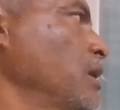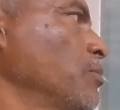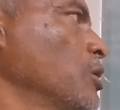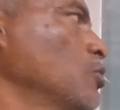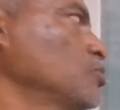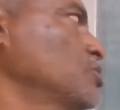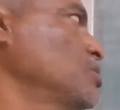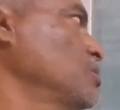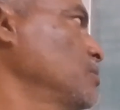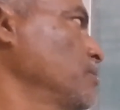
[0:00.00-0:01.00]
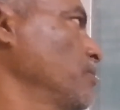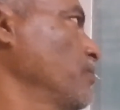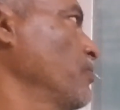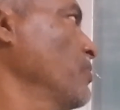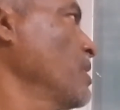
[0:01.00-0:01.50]
see about
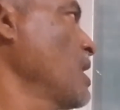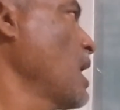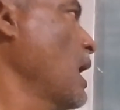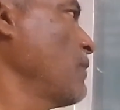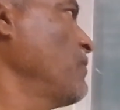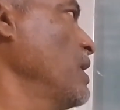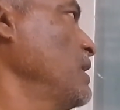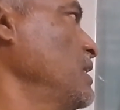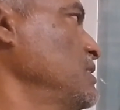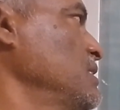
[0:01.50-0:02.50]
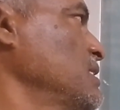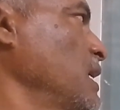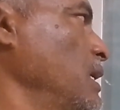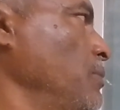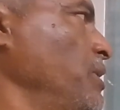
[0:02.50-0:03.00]
advantages
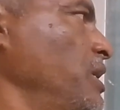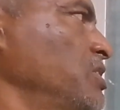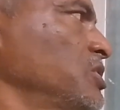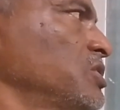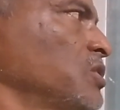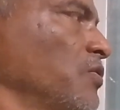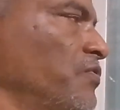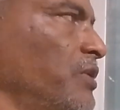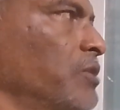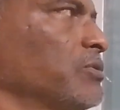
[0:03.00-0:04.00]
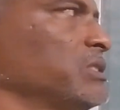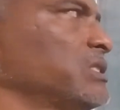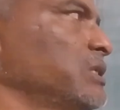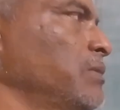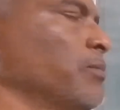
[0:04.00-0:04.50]
and limitations of
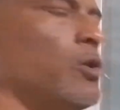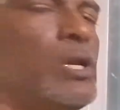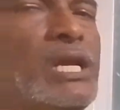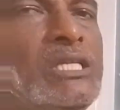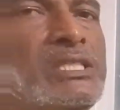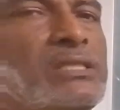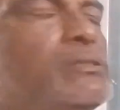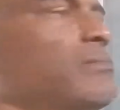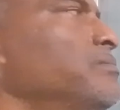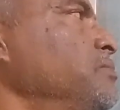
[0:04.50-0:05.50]
frequency modulation.